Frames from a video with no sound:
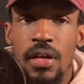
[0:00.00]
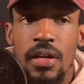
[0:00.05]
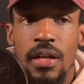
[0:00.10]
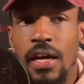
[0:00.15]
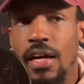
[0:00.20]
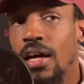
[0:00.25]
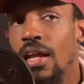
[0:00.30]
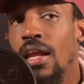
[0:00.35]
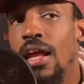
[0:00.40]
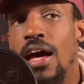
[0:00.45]

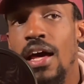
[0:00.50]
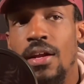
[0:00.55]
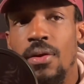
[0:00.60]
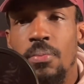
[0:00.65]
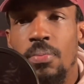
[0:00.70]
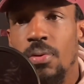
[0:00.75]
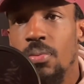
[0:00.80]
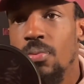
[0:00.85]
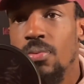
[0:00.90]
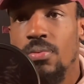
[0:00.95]
Like a lot of
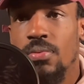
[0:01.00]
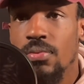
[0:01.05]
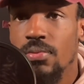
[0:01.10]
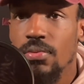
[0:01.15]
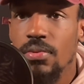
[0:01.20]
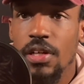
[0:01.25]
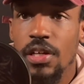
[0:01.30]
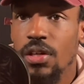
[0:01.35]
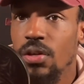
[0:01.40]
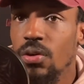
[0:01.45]
people
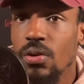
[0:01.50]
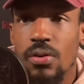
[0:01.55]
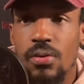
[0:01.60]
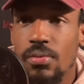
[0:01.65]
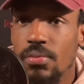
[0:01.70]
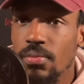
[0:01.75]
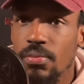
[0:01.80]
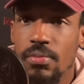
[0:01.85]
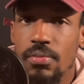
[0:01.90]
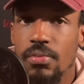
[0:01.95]
in Europe,
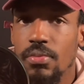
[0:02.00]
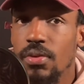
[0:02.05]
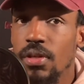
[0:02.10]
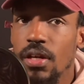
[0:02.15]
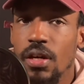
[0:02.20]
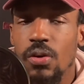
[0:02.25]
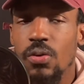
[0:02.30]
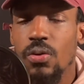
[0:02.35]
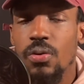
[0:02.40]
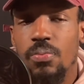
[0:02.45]
they're
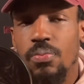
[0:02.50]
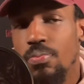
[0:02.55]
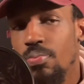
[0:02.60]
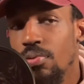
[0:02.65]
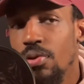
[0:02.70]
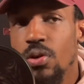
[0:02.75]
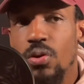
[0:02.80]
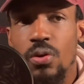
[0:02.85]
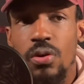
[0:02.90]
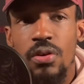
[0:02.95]
gonna
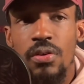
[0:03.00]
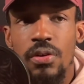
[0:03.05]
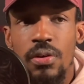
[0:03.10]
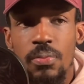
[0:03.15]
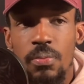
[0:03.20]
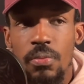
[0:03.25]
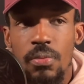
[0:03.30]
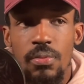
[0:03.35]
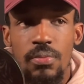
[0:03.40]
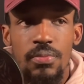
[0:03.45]
pre-order it
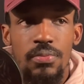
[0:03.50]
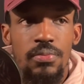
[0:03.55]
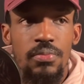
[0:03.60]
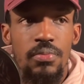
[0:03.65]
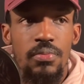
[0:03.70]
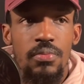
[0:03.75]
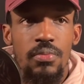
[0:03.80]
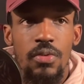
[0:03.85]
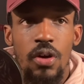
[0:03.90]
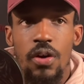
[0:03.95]

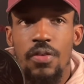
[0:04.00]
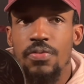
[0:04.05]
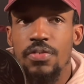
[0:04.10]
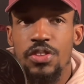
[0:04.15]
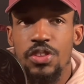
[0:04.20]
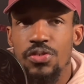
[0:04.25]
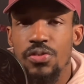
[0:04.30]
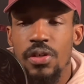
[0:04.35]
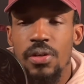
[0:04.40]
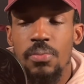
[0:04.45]
off of
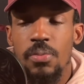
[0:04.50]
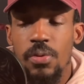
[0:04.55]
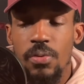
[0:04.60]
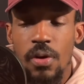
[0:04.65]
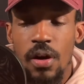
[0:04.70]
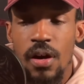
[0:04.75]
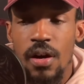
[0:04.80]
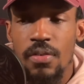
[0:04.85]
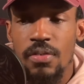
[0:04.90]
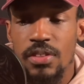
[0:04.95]
streaming,
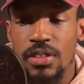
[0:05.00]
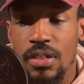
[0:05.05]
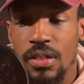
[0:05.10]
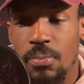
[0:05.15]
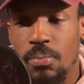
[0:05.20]
obviously.